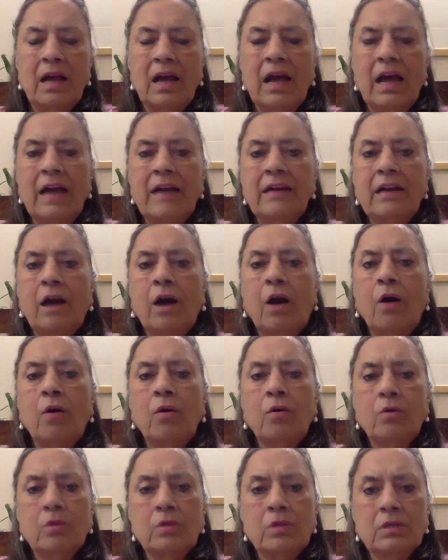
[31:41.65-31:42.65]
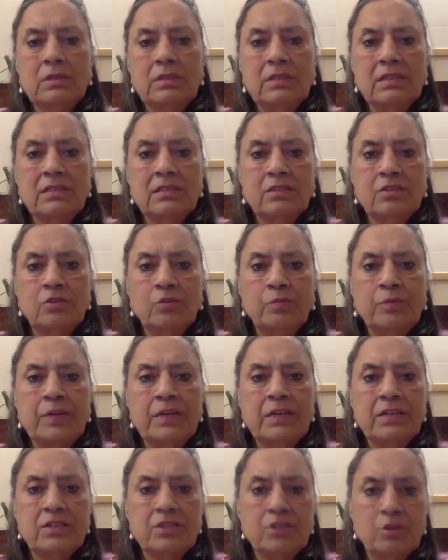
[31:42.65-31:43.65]
And now this stupid
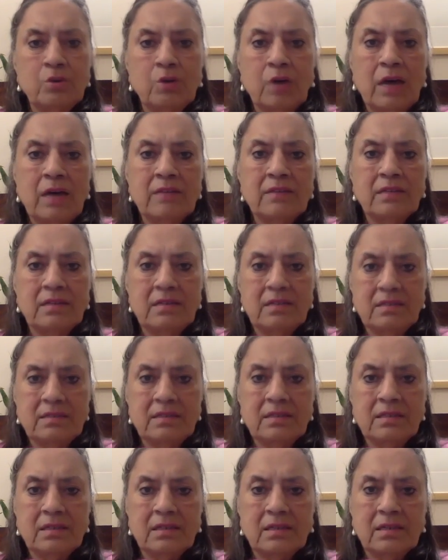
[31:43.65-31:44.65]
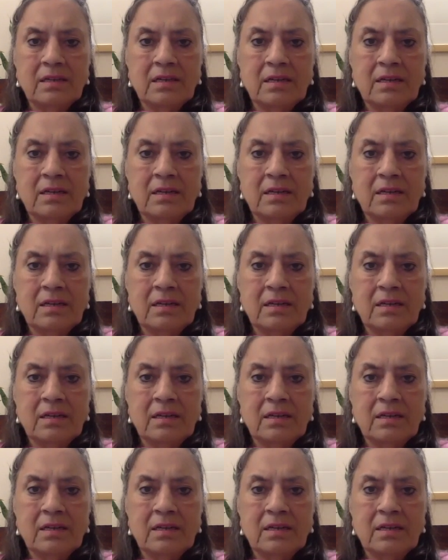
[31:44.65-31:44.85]
issue has arisen.